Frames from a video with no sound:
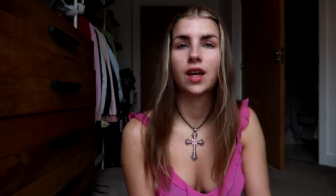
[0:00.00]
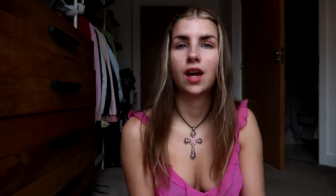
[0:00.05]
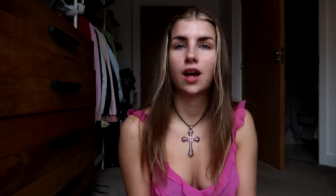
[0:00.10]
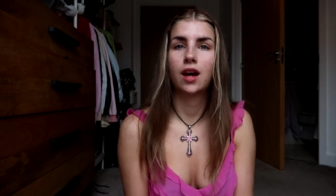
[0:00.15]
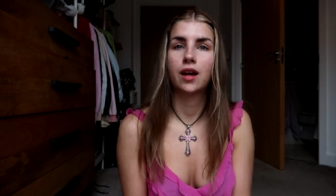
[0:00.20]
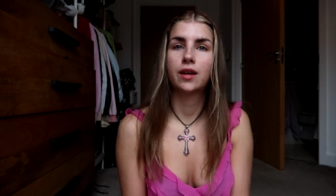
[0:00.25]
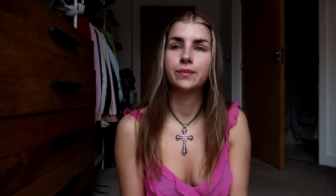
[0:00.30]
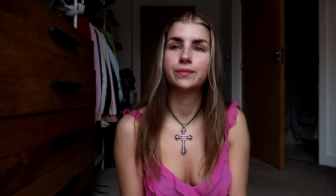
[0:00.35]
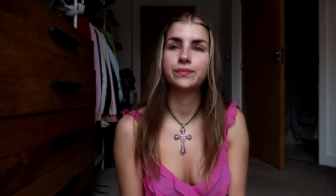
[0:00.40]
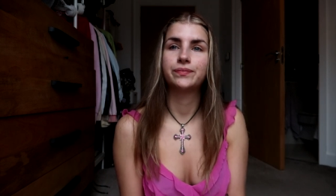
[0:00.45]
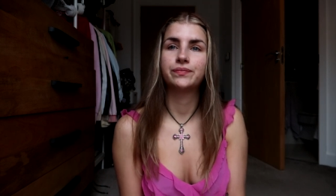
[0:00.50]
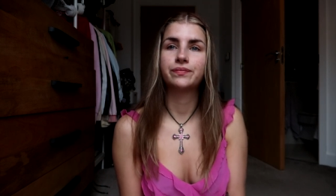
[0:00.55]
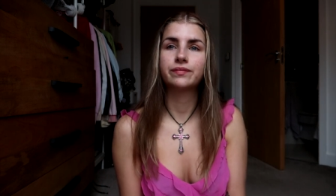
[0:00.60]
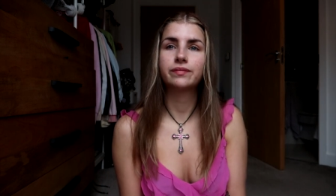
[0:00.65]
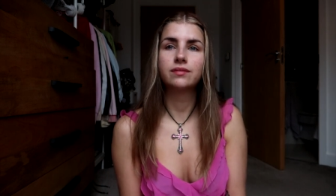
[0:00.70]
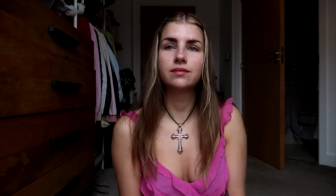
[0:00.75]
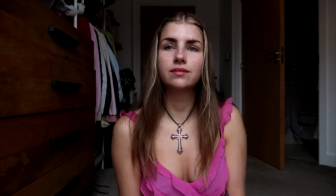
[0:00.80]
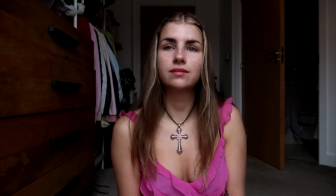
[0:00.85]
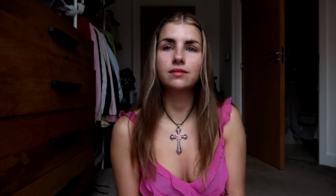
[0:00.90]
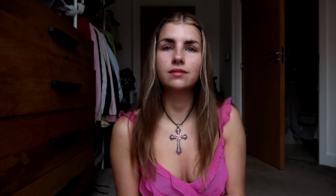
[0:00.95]
I'm
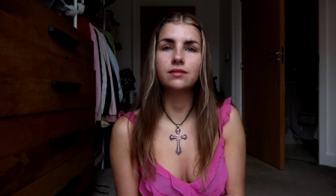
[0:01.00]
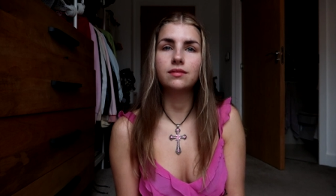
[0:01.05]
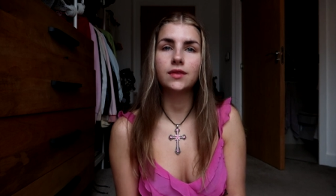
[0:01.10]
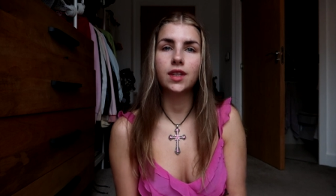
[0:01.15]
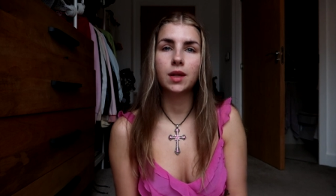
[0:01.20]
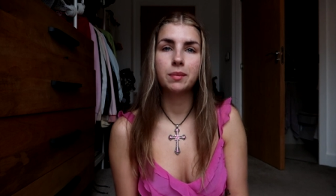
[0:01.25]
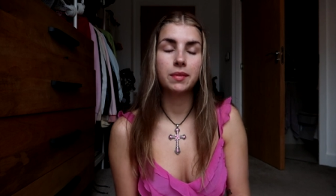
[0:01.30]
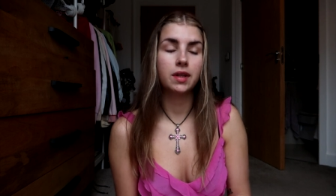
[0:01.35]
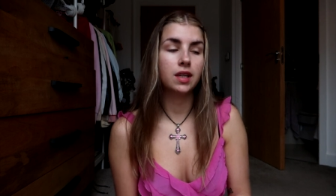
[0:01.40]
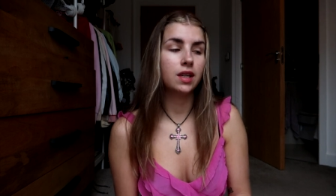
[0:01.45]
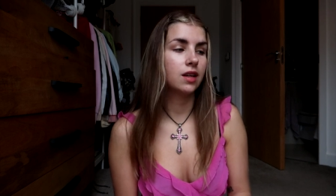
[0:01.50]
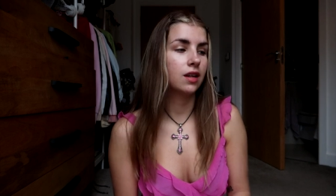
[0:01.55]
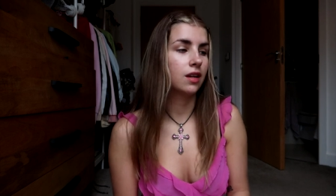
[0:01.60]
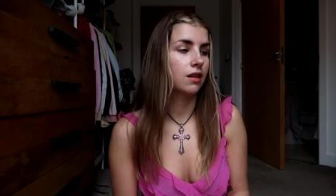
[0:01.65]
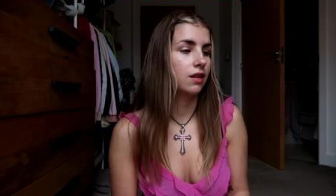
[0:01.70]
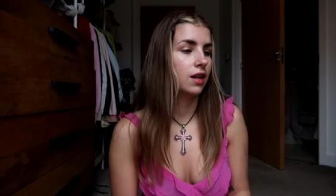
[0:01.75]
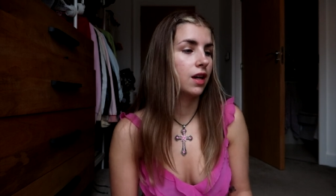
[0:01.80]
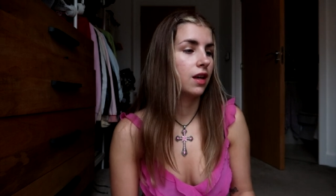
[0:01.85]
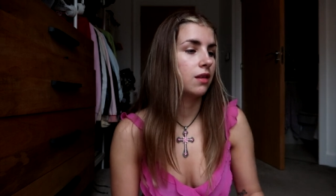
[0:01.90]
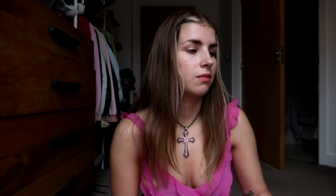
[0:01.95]
gonna
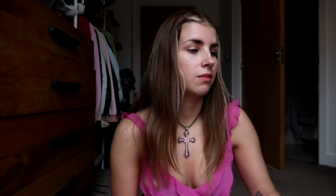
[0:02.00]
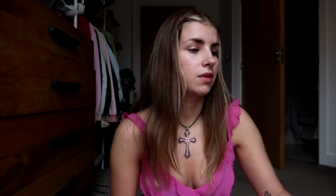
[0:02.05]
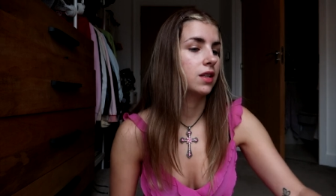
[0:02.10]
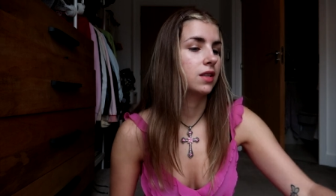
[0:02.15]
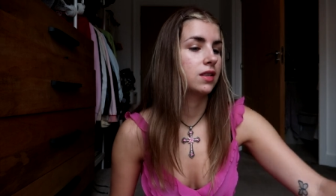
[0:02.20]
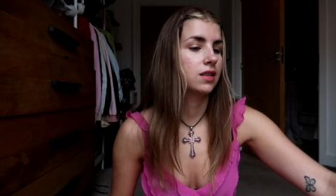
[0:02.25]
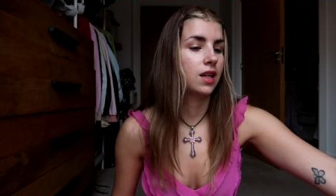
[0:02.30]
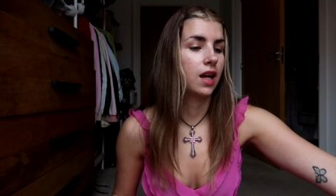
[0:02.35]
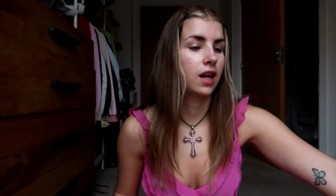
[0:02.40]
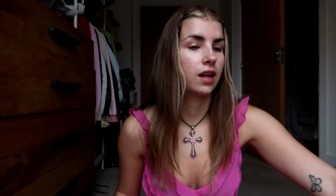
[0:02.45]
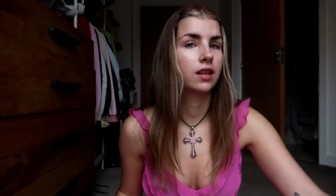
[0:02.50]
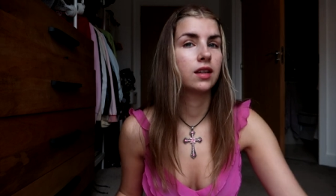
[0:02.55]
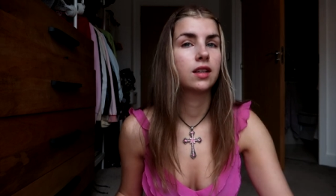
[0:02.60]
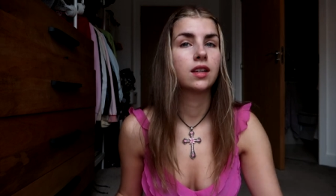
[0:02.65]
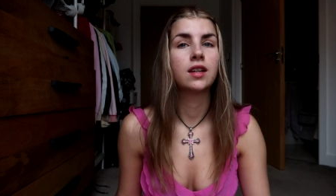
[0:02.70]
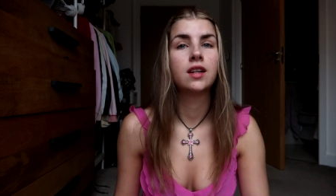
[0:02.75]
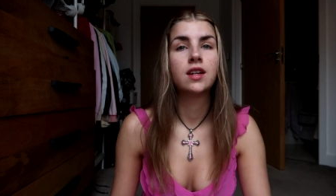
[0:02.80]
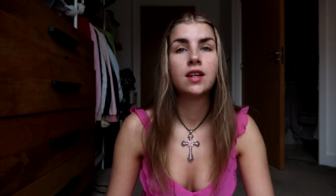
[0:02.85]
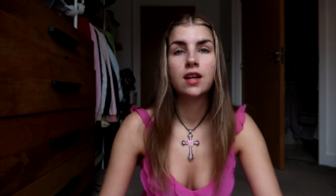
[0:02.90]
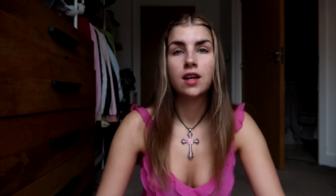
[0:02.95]
go get them in a sec.
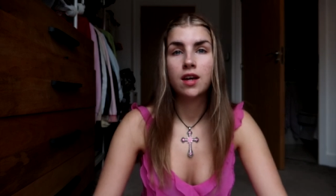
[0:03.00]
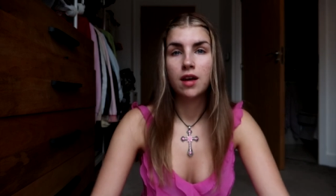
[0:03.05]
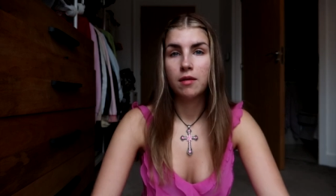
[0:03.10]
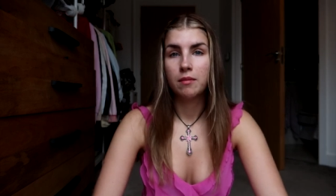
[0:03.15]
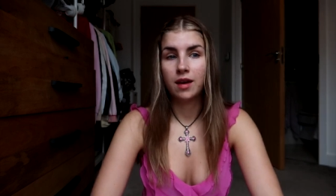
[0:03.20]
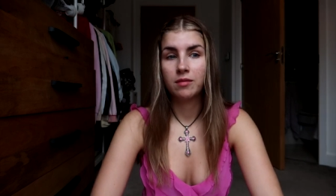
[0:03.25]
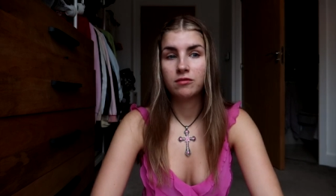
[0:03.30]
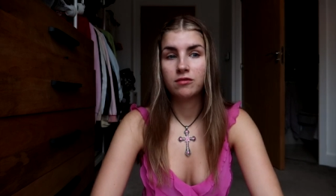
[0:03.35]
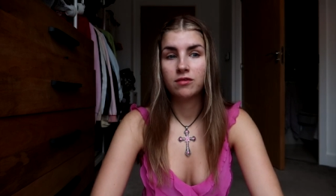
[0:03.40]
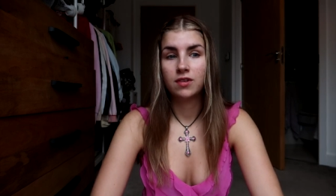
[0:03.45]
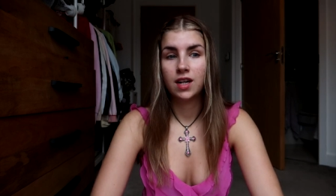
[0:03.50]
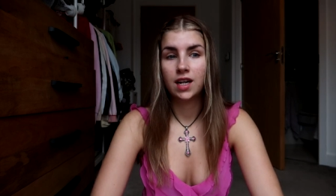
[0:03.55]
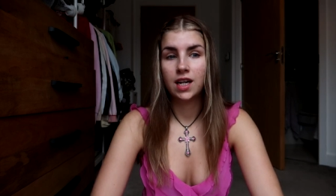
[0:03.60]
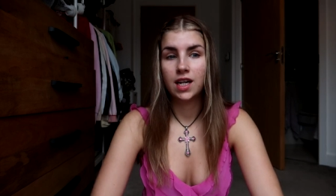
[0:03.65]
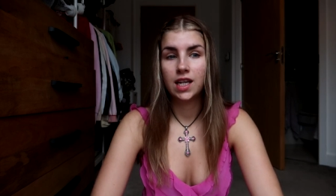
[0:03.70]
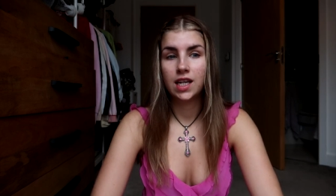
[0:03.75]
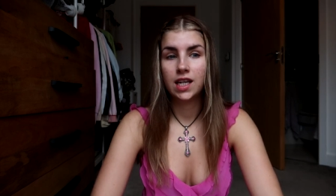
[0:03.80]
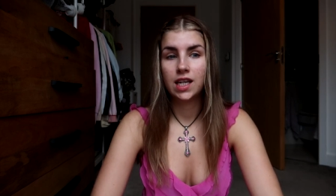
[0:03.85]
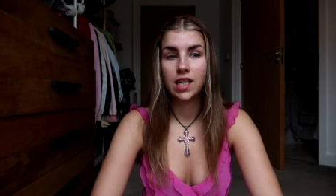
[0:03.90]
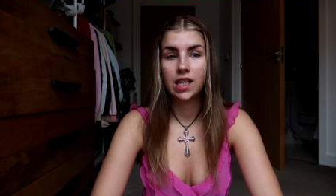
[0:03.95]
I'm
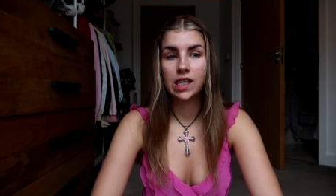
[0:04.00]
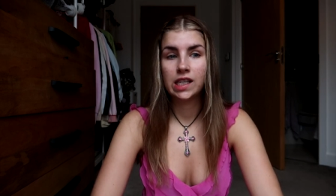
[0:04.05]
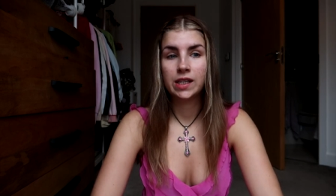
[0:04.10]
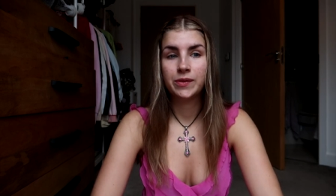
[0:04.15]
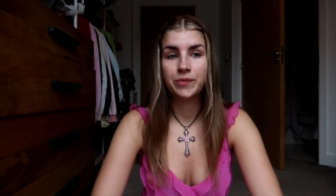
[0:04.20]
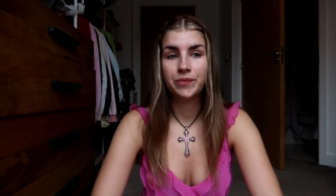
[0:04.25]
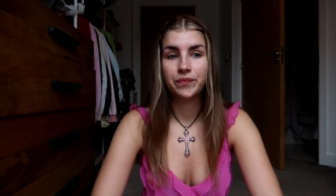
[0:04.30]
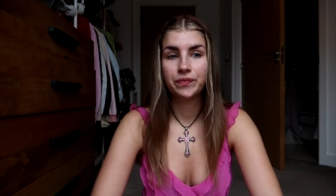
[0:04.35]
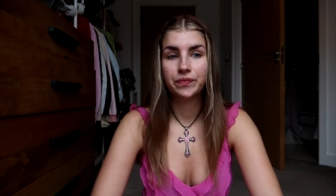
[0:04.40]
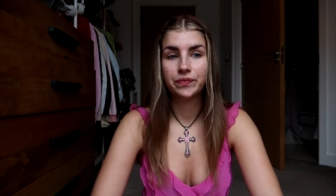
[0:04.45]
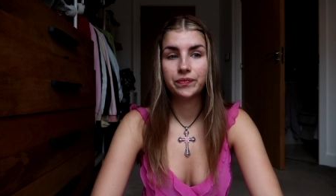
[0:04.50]
really